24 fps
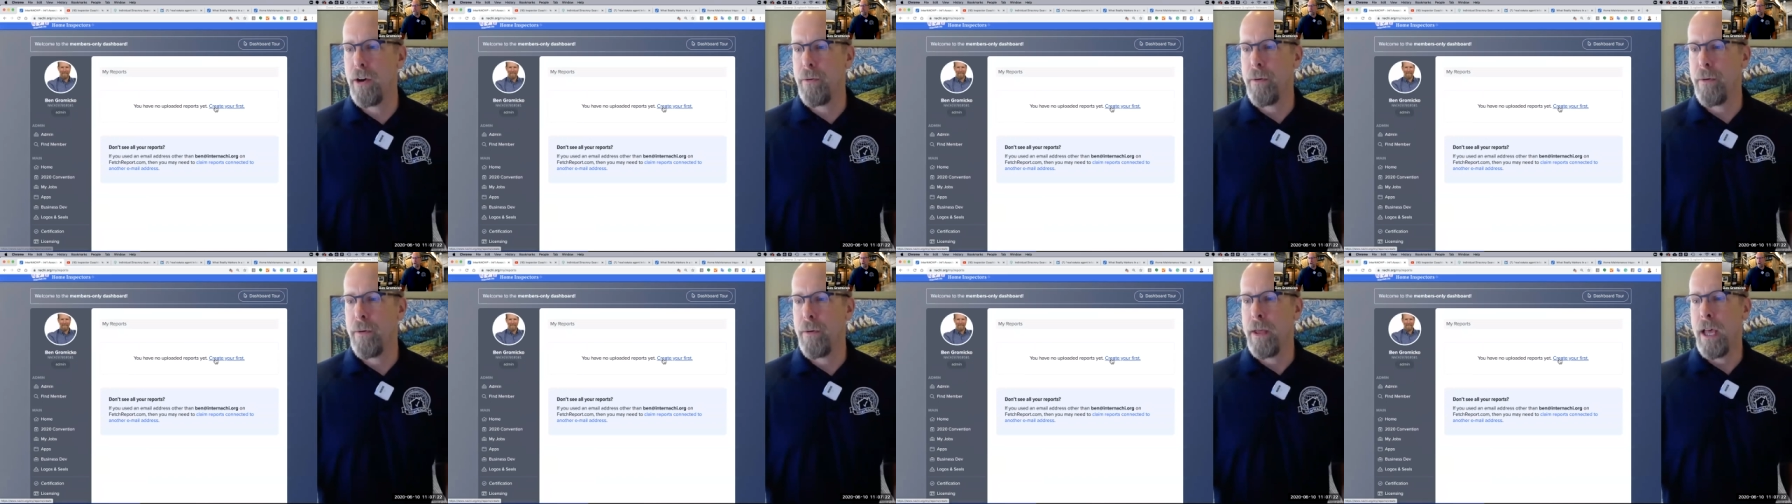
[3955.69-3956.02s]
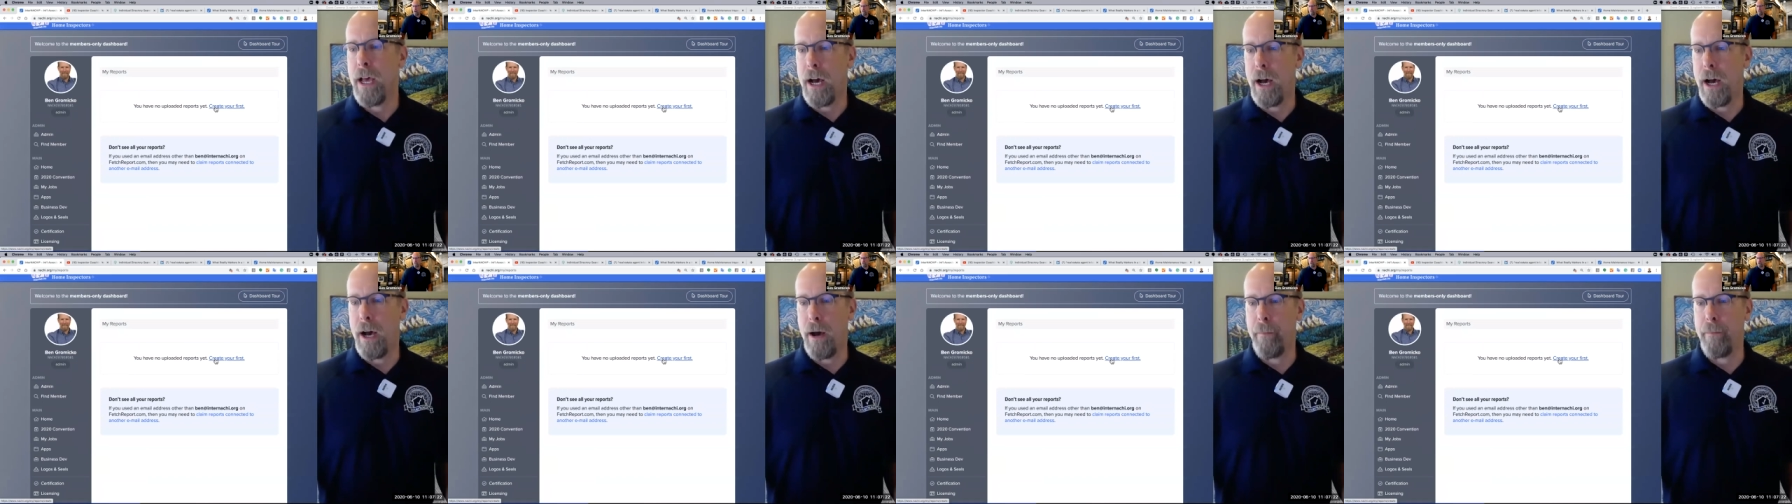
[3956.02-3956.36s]

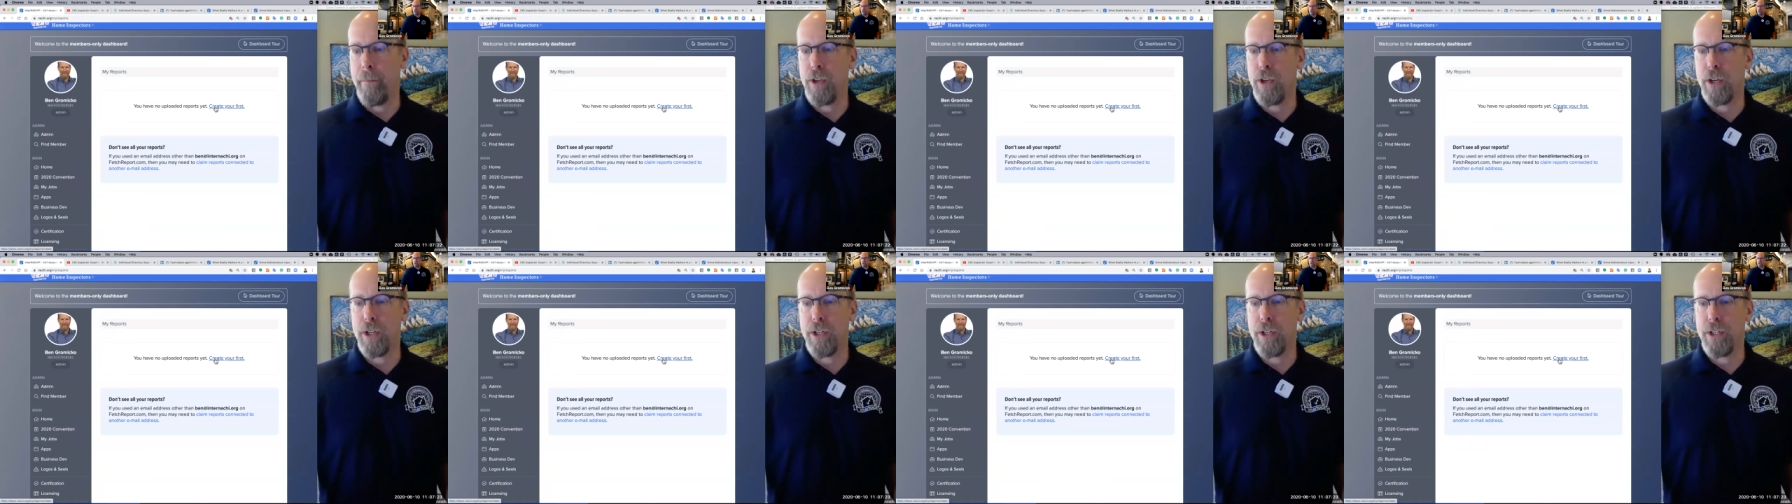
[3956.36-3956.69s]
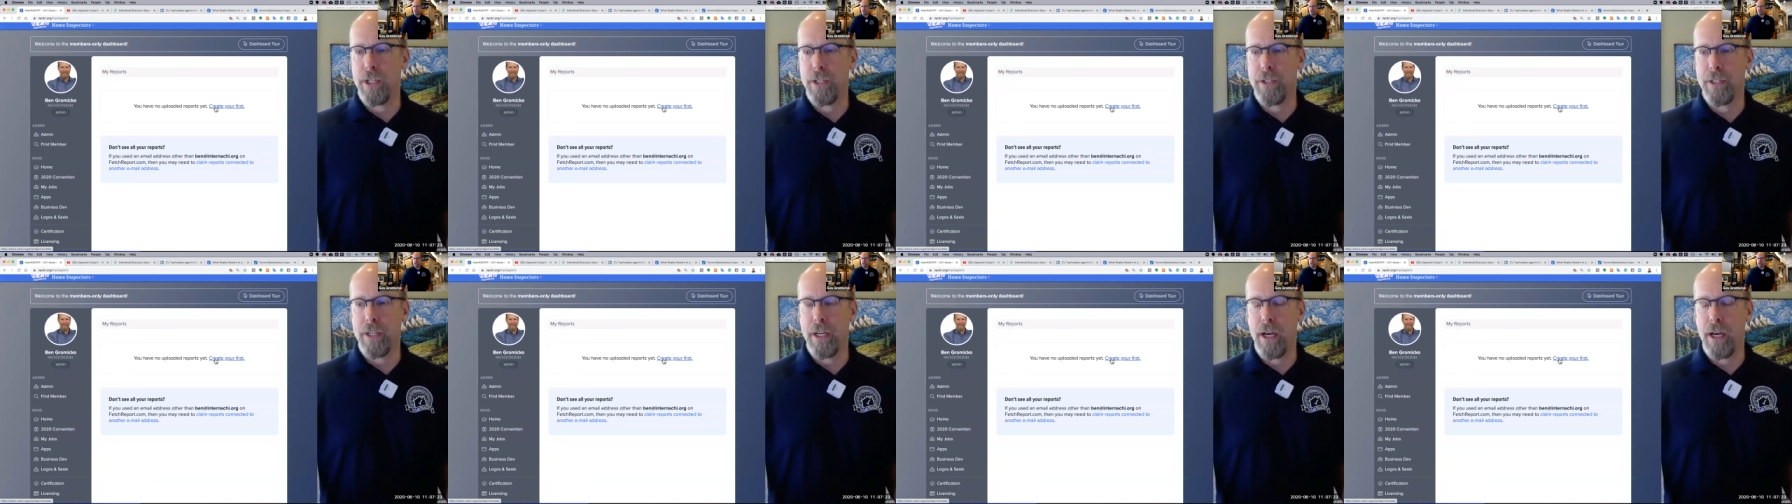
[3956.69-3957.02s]
um, you can
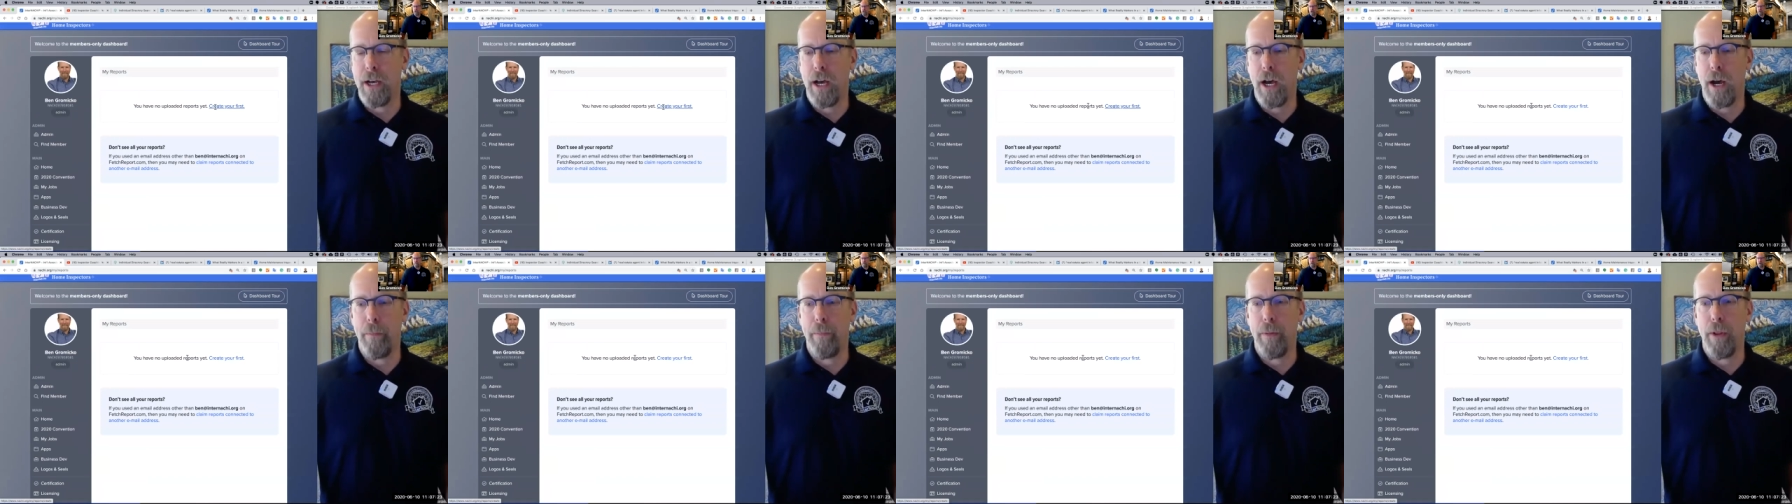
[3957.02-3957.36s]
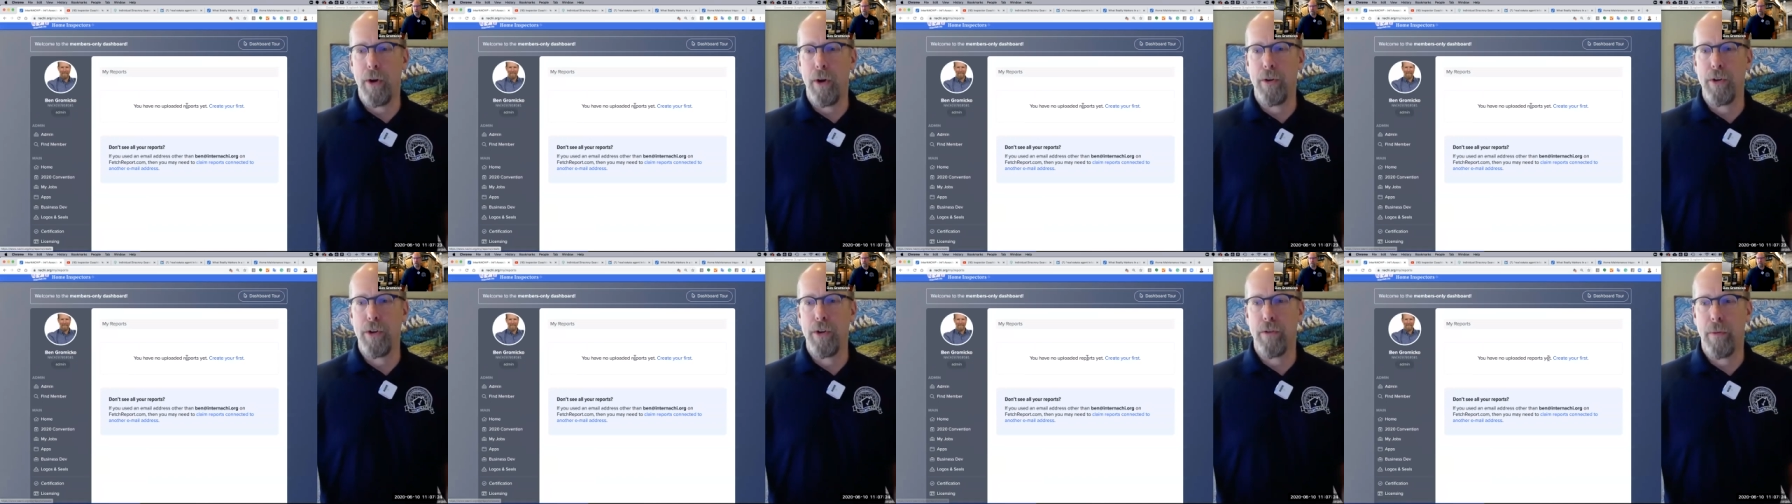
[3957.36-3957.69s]
just uh,
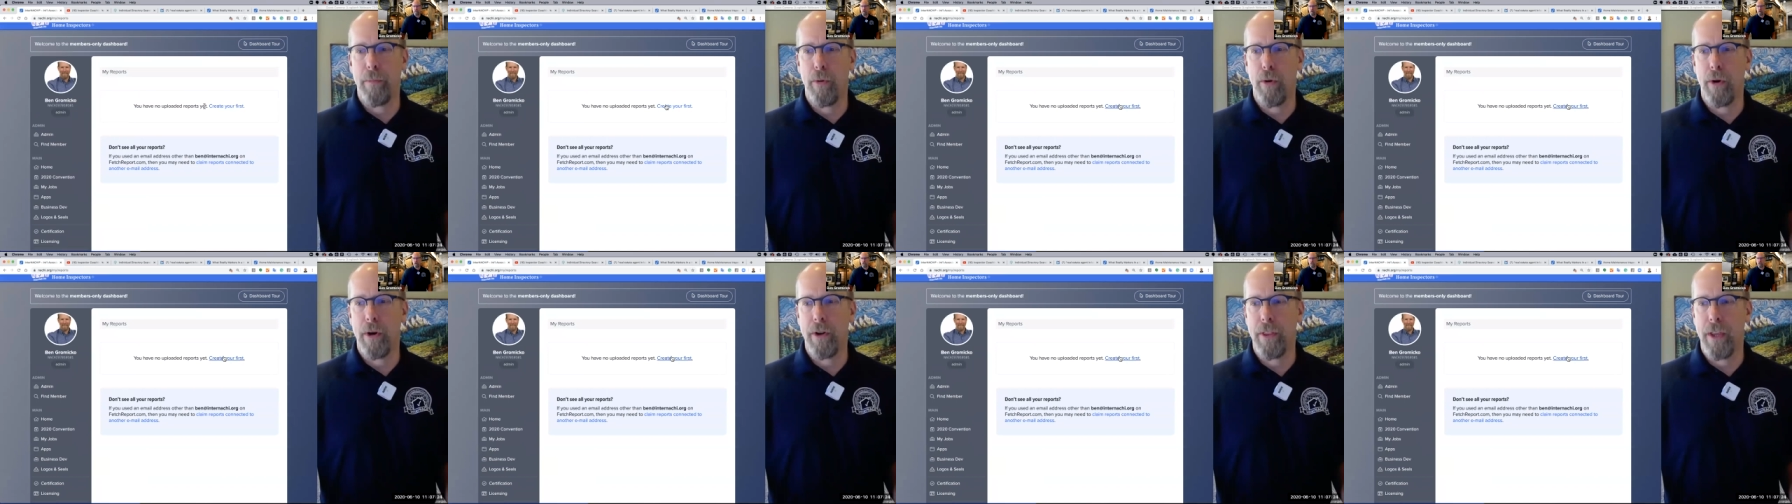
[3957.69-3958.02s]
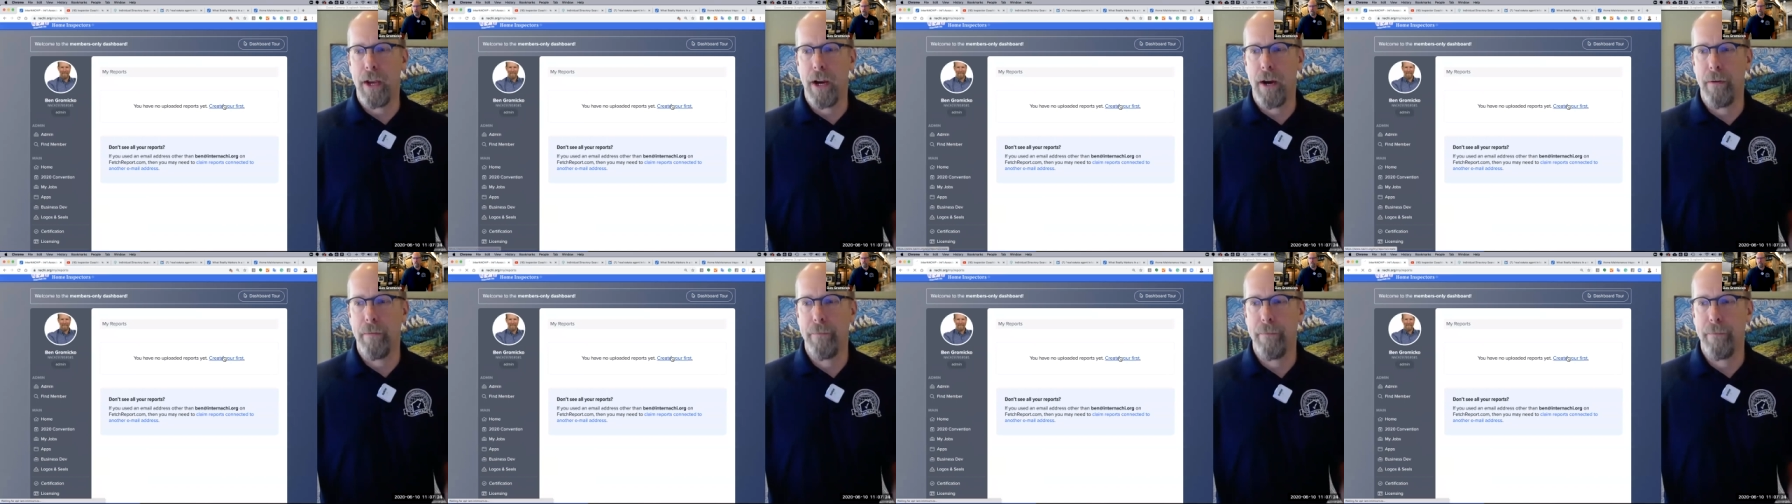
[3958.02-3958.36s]
upload your report there.